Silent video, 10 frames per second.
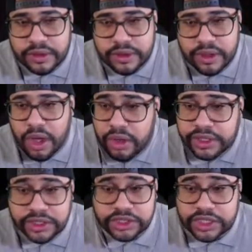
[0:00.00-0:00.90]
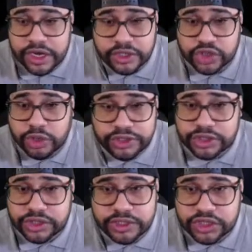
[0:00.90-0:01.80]
Oh, he's just gonna
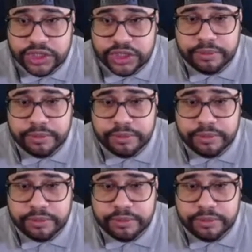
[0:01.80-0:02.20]
torch the ship.